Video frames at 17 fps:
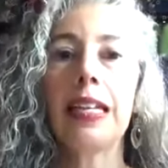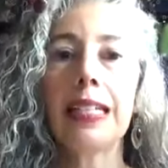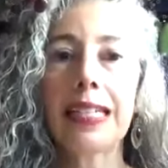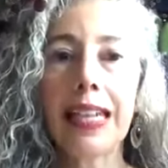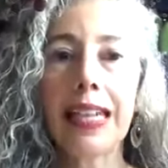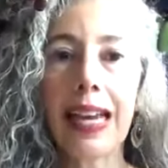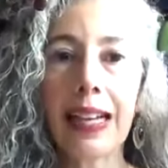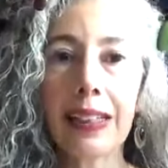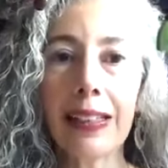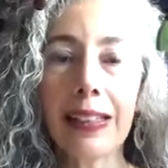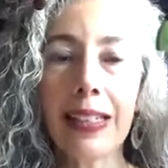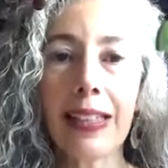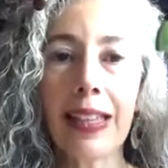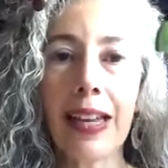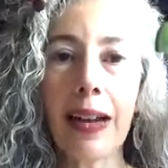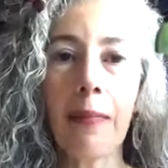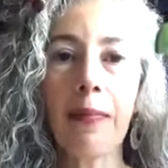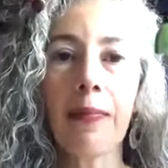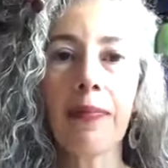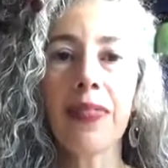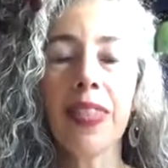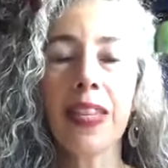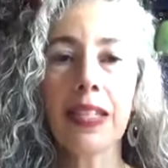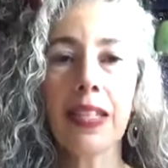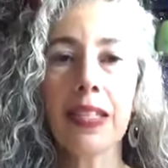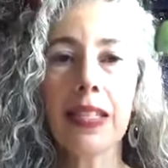telling them
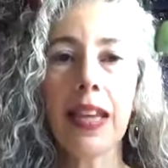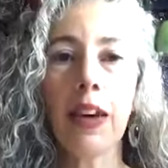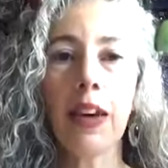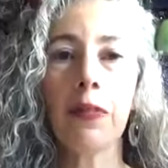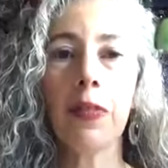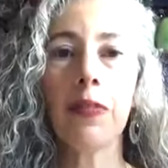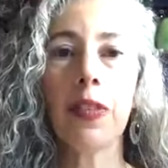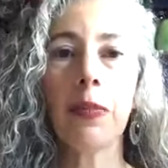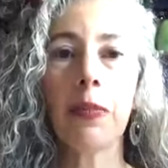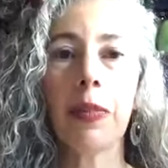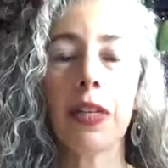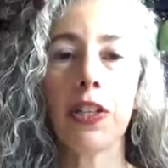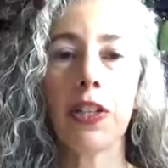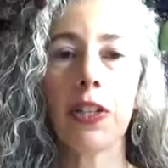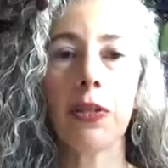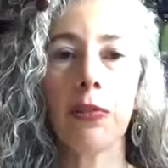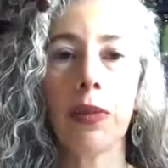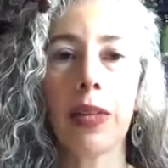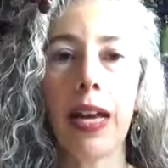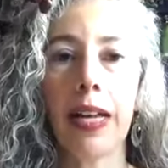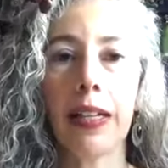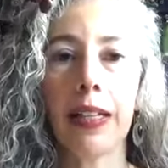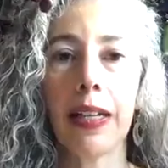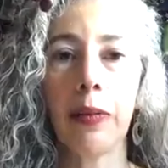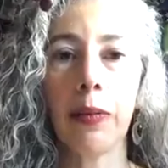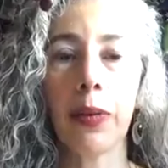this is how fifth dimensional
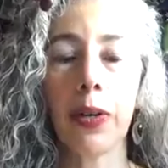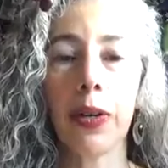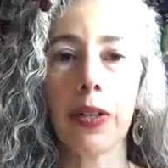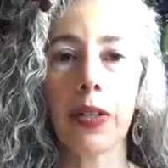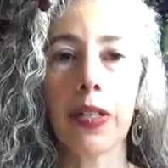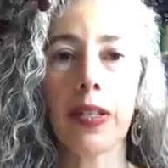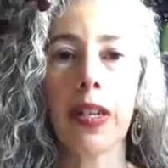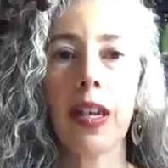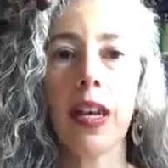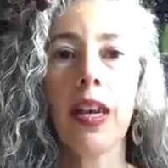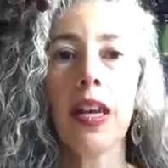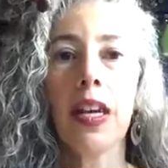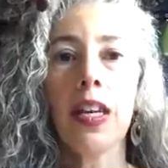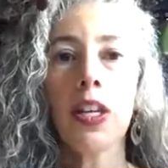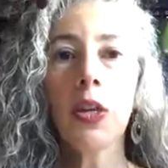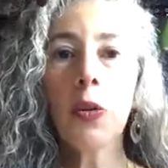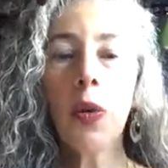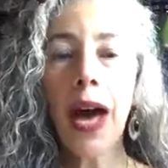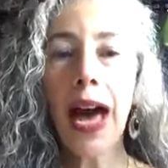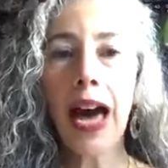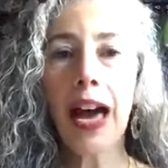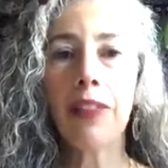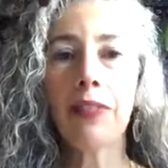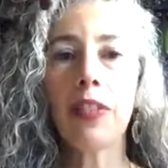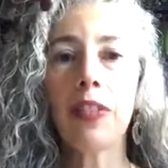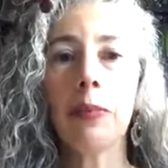reality works. You
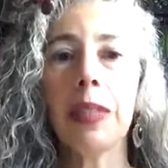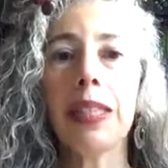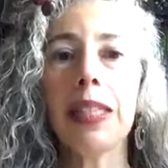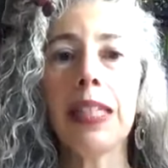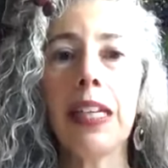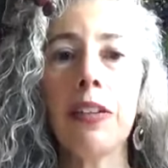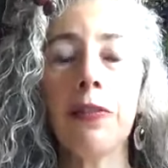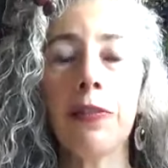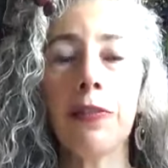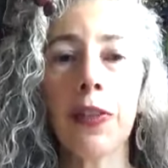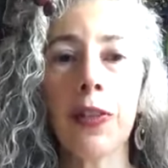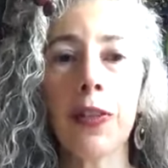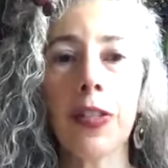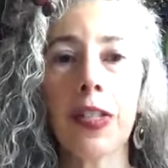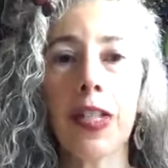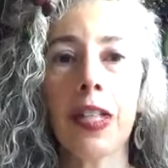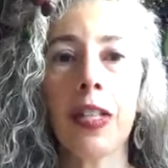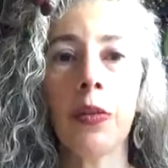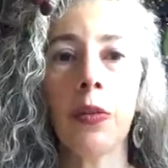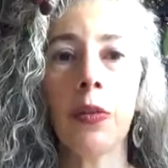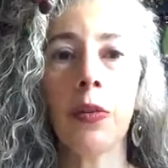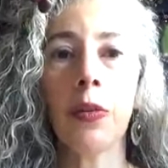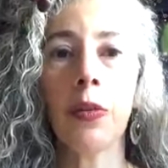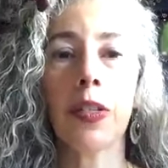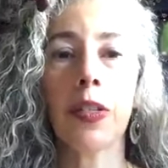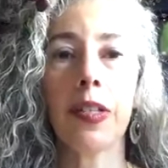have to believe first in
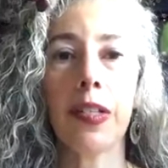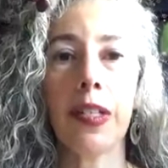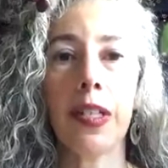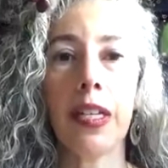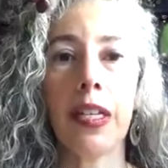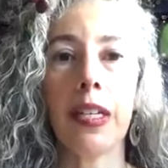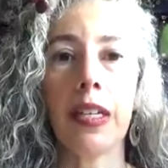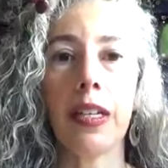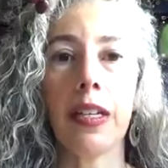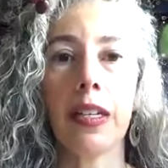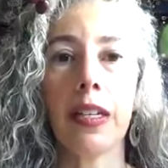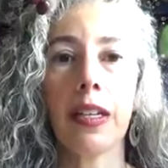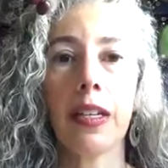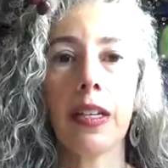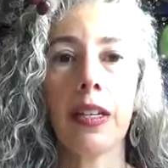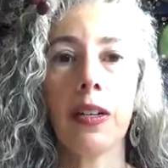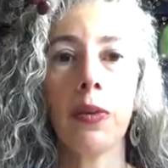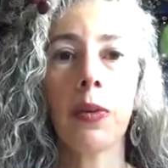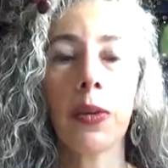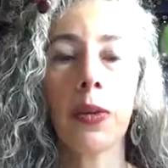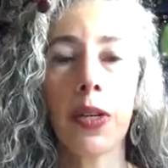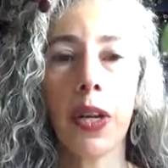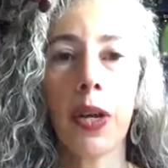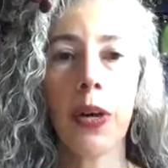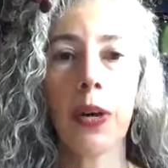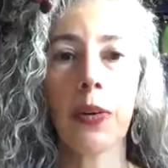order to see or
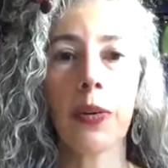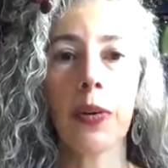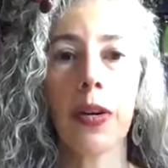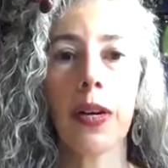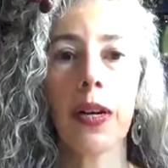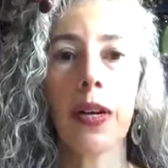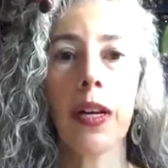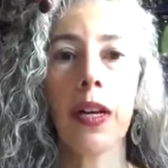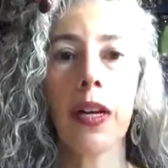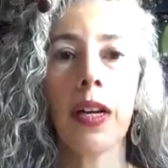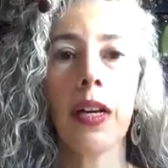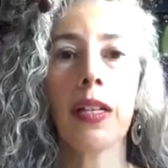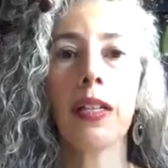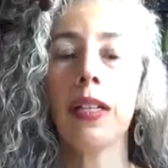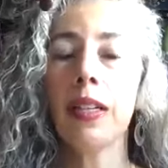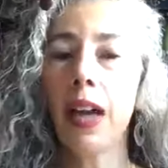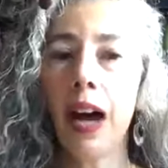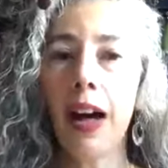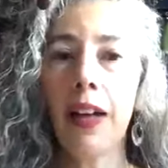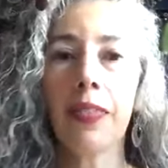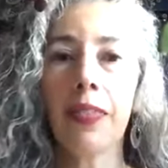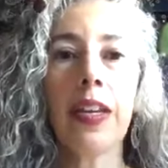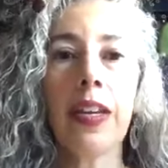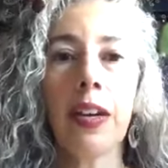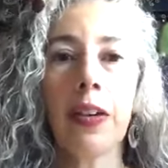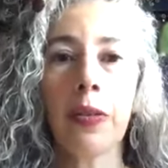know, not
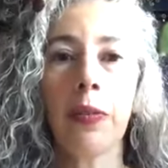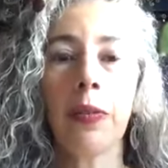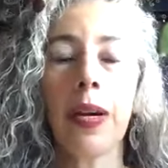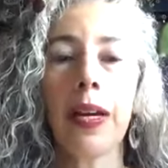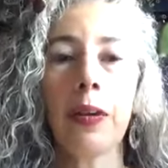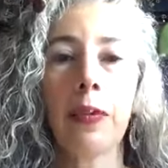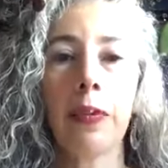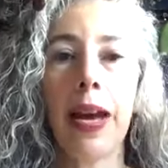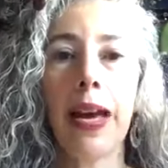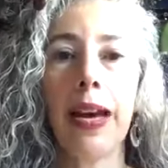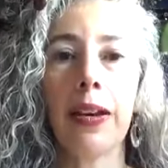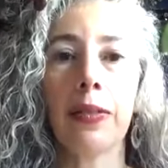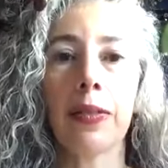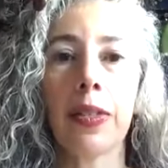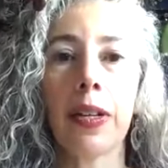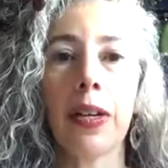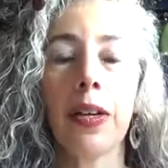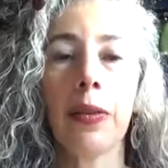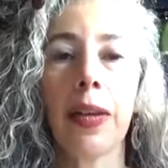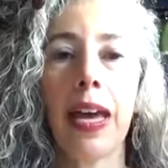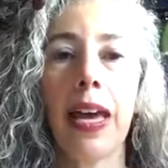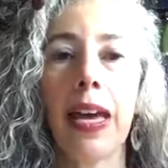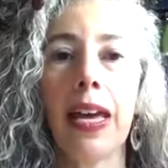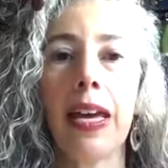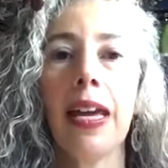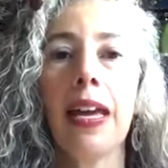the other way around,
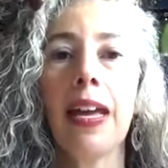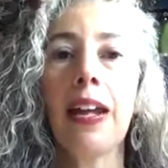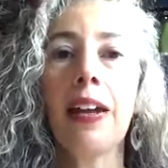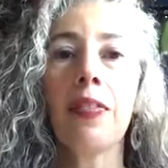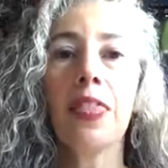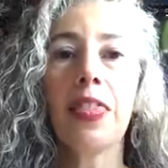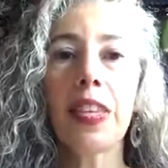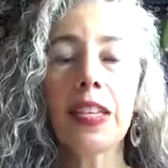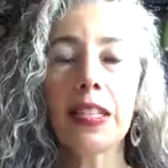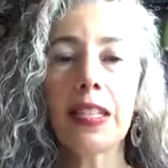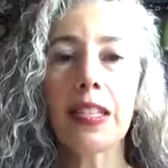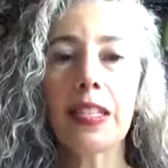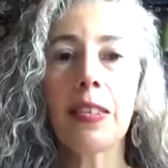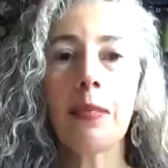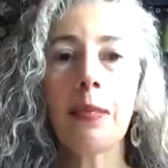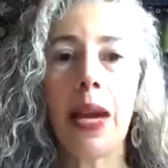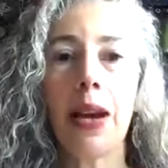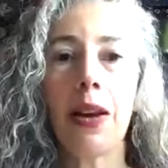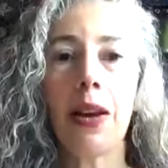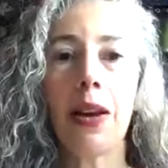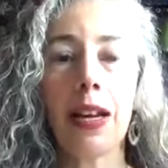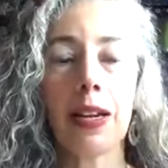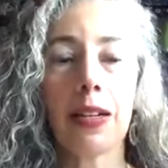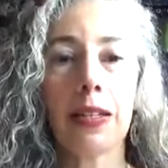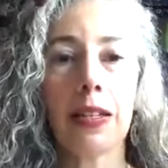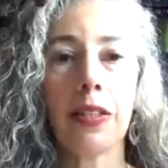okay? This is the
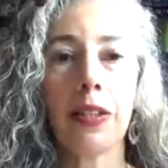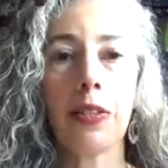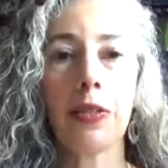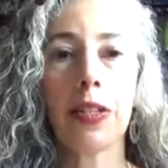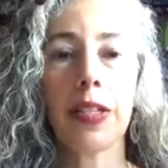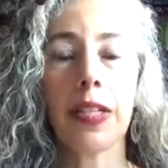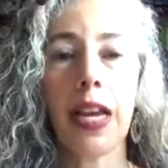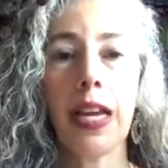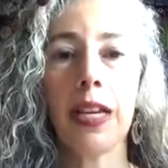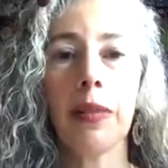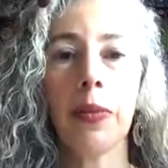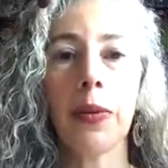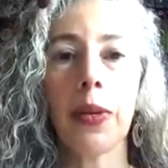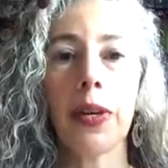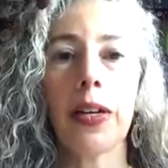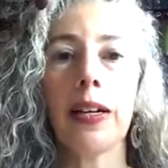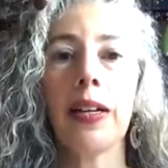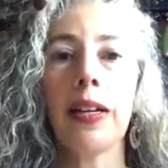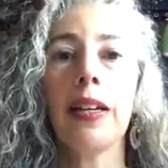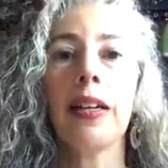paradox, as you're saying, Maura.